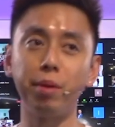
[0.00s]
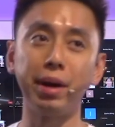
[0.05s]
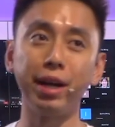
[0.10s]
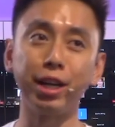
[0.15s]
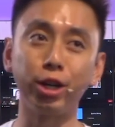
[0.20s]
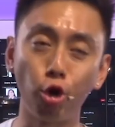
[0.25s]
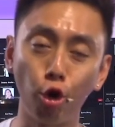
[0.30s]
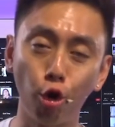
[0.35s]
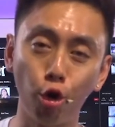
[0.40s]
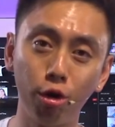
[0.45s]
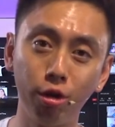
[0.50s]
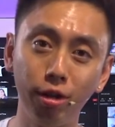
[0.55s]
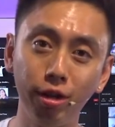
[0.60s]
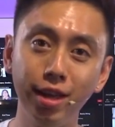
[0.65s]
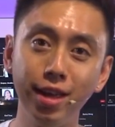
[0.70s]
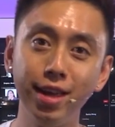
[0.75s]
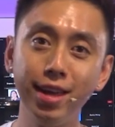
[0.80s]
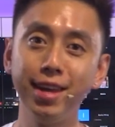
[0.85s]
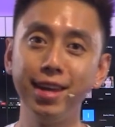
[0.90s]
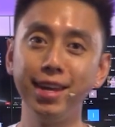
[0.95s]
goal
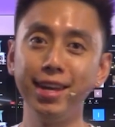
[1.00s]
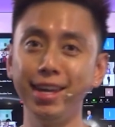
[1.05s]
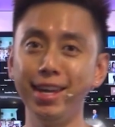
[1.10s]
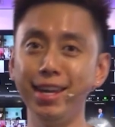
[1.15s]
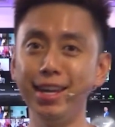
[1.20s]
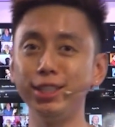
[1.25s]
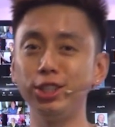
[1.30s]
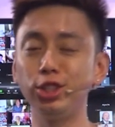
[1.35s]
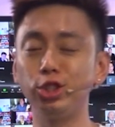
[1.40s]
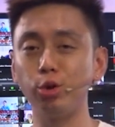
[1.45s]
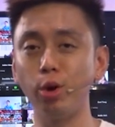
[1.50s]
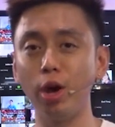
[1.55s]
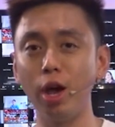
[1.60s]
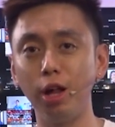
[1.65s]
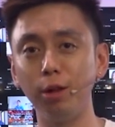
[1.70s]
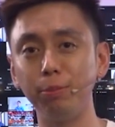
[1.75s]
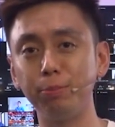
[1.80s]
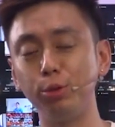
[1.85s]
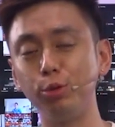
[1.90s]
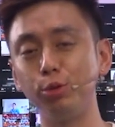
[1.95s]
is to
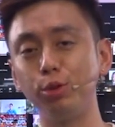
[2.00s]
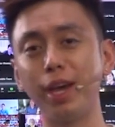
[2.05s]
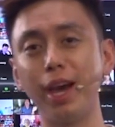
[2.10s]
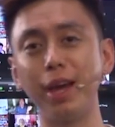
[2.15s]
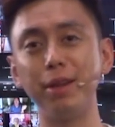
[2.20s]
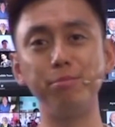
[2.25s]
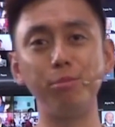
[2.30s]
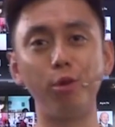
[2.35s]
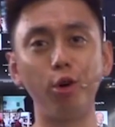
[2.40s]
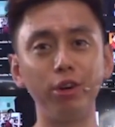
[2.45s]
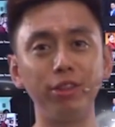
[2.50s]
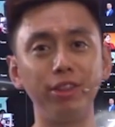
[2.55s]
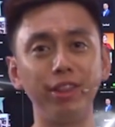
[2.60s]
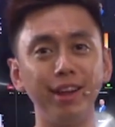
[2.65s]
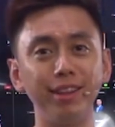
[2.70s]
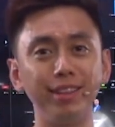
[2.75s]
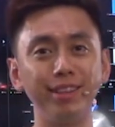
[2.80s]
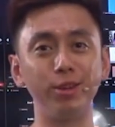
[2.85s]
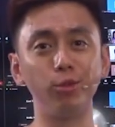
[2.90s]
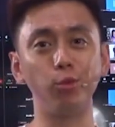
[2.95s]
help you get more
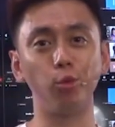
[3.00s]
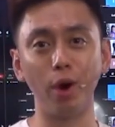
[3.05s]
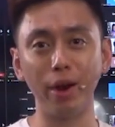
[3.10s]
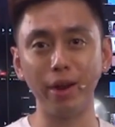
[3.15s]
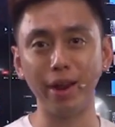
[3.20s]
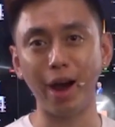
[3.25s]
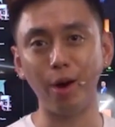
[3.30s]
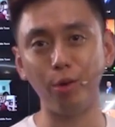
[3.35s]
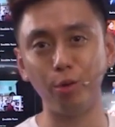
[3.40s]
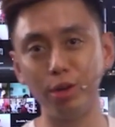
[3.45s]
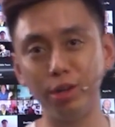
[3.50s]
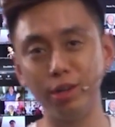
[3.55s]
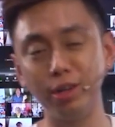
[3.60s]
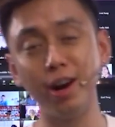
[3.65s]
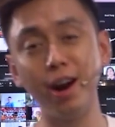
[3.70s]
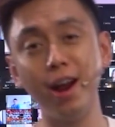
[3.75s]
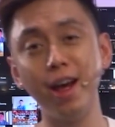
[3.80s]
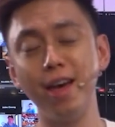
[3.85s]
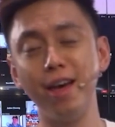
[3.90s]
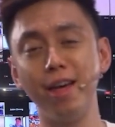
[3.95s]
done in 1 hour
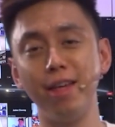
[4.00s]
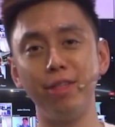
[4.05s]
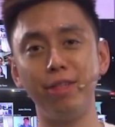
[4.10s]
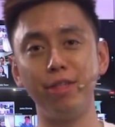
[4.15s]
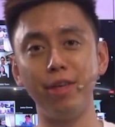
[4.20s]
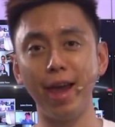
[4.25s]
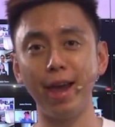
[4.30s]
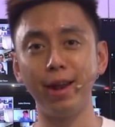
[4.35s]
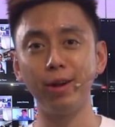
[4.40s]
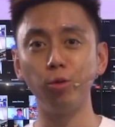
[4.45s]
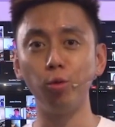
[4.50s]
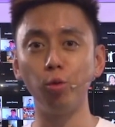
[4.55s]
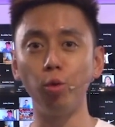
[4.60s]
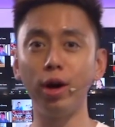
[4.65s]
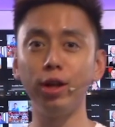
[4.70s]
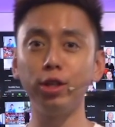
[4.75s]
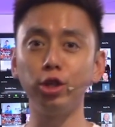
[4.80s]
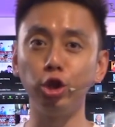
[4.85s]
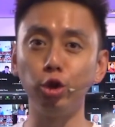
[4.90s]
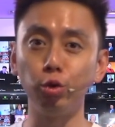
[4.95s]
than
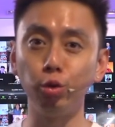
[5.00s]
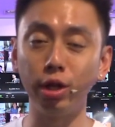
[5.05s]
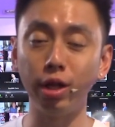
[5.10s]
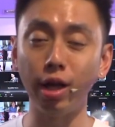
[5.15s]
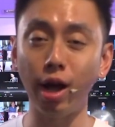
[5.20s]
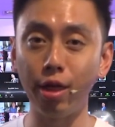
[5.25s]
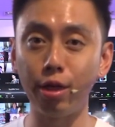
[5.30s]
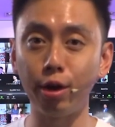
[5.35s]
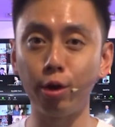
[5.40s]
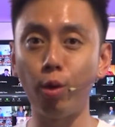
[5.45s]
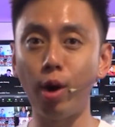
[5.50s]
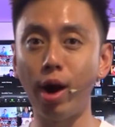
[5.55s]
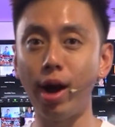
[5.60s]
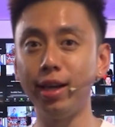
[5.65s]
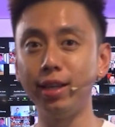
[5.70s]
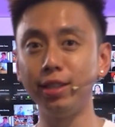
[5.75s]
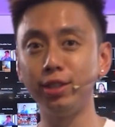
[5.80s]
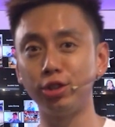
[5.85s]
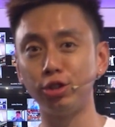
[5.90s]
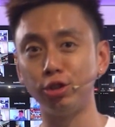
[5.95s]
what you would
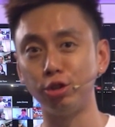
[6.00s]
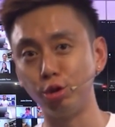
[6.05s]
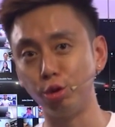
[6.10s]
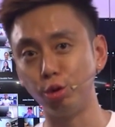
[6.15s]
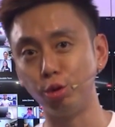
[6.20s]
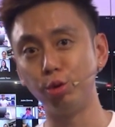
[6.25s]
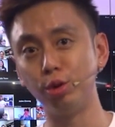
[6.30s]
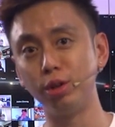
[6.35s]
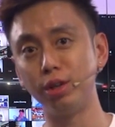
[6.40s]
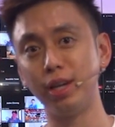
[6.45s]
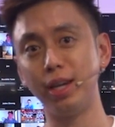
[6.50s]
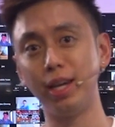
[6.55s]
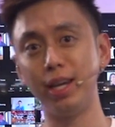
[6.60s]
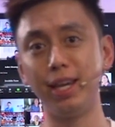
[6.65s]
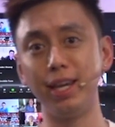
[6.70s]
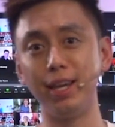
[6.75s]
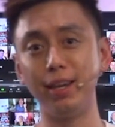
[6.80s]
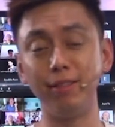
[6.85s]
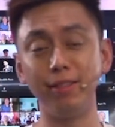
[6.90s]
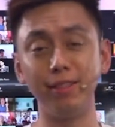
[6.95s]
otherwise do
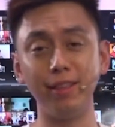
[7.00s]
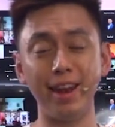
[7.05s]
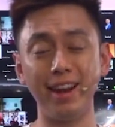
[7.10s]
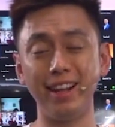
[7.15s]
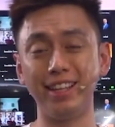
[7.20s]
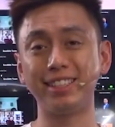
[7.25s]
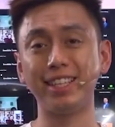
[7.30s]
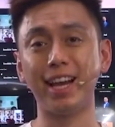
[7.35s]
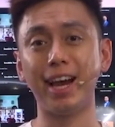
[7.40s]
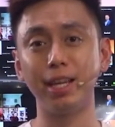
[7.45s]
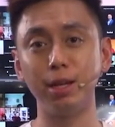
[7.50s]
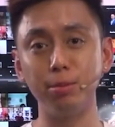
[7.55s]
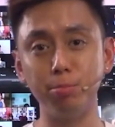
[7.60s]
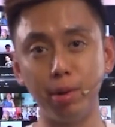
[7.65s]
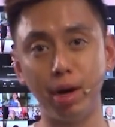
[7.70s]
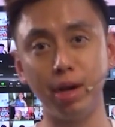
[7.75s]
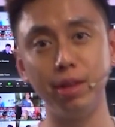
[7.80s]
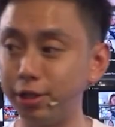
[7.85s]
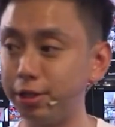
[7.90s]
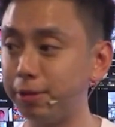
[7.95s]
in an entire
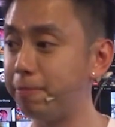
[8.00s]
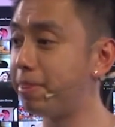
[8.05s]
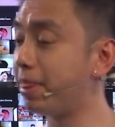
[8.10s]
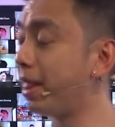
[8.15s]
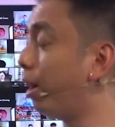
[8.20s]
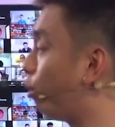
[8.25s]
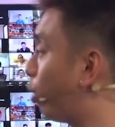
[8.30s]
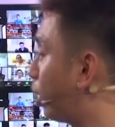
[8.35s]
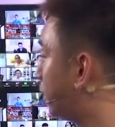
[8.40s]
month. Now, what is